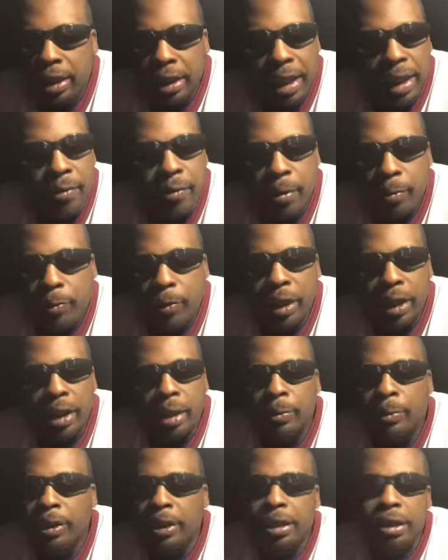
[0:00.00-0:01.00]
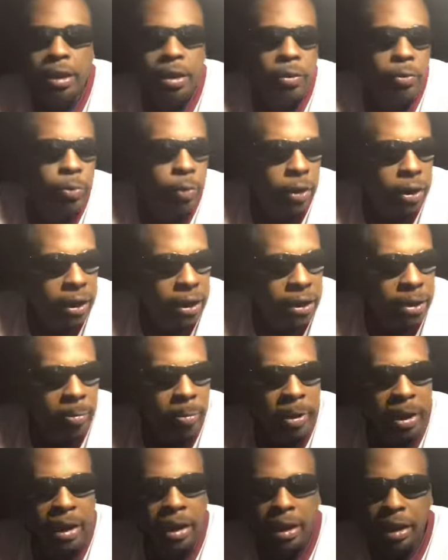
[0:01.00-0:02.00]
Now I'm ready. I'm ready to get the rookies in
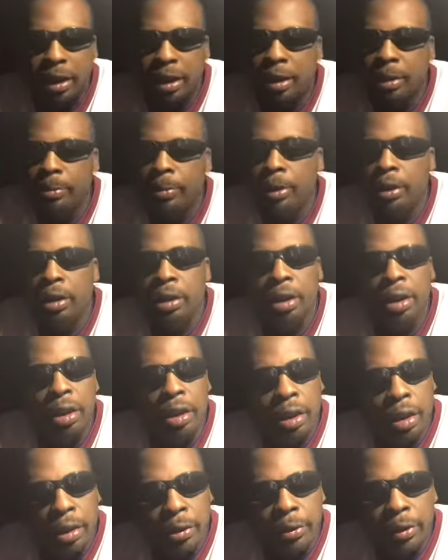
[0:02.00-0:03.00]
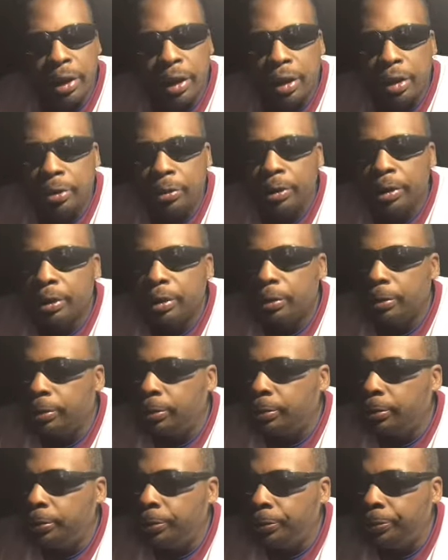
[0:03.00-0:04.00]
minicamp. No injuries.
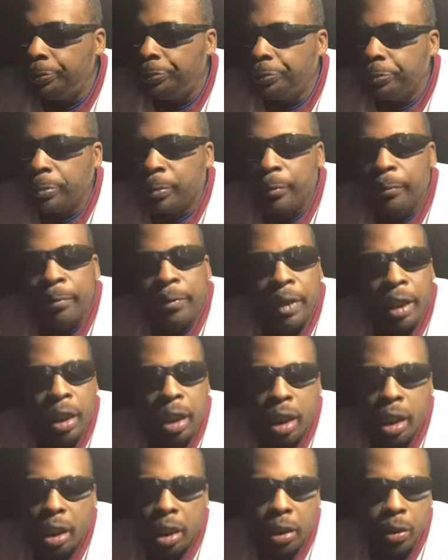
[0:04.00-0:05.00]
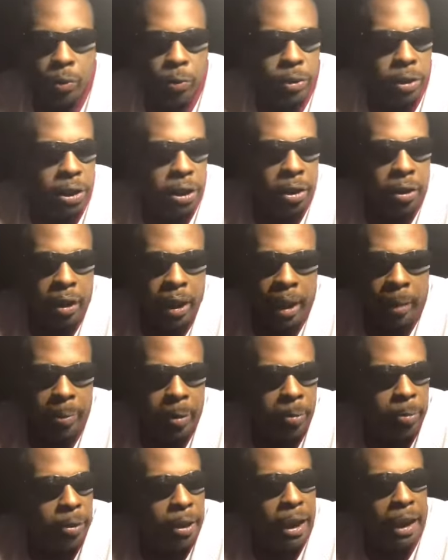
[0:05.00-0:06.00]
You still got
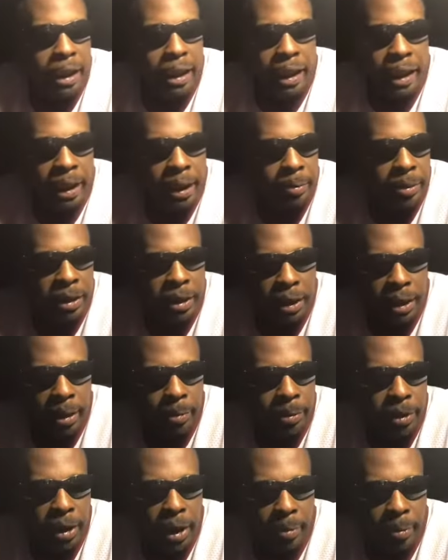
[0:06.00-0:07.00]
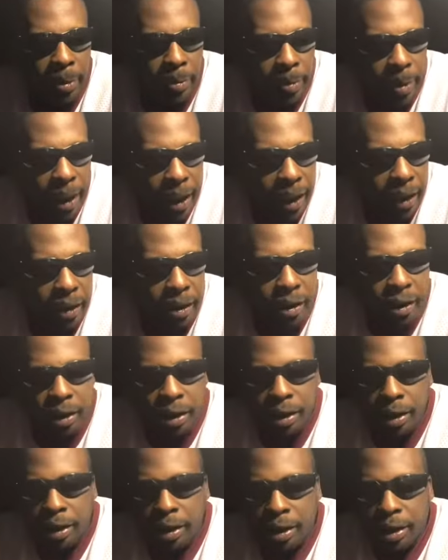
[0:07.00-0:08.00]
people like Cam Sims coming back.
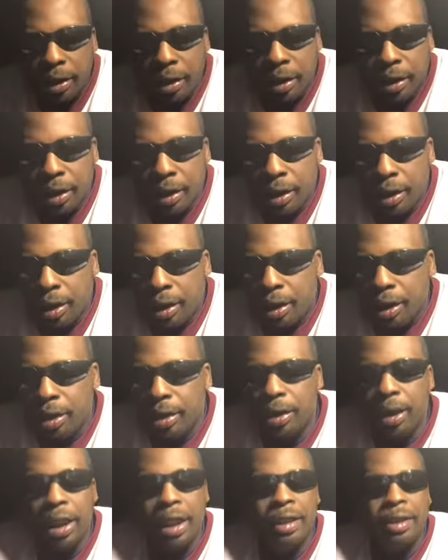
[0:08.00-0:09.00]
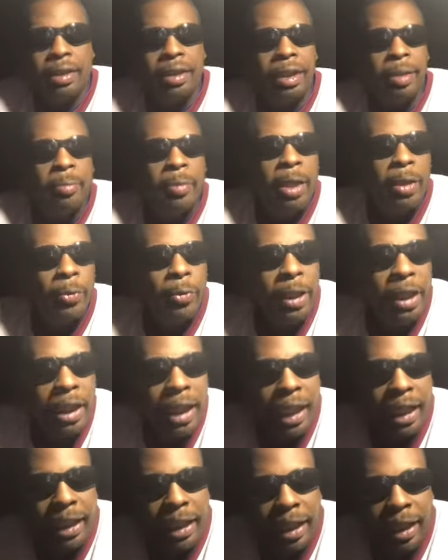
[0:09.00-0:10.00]
You got to think, man, we
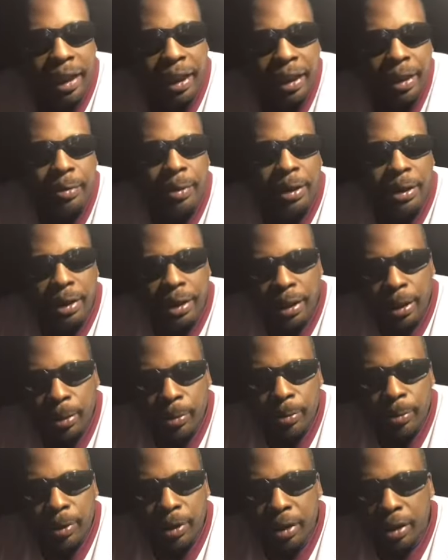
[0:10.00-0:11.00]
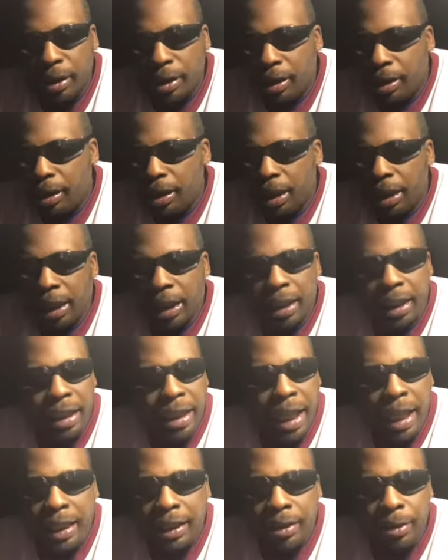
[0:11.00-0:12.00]
got Cam Sims and
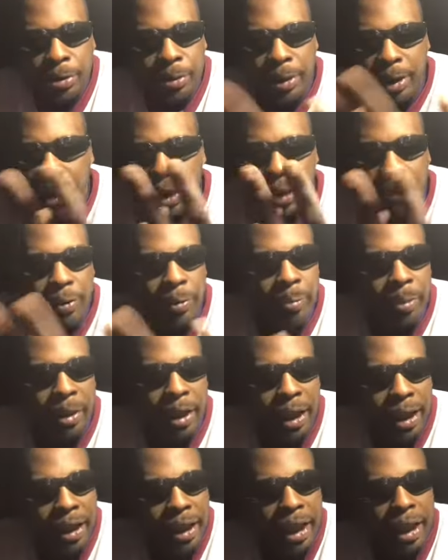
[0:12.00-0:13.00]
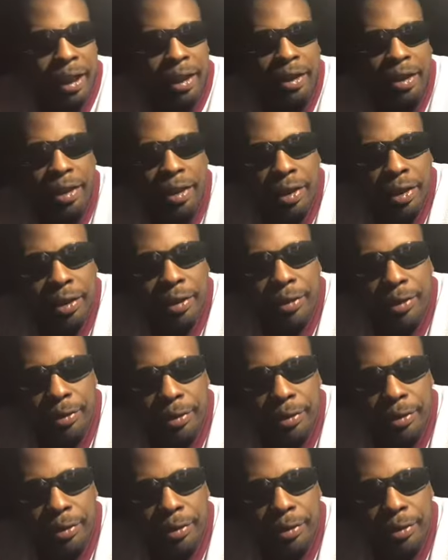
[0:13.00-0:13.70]
Guice who didn't even play last year.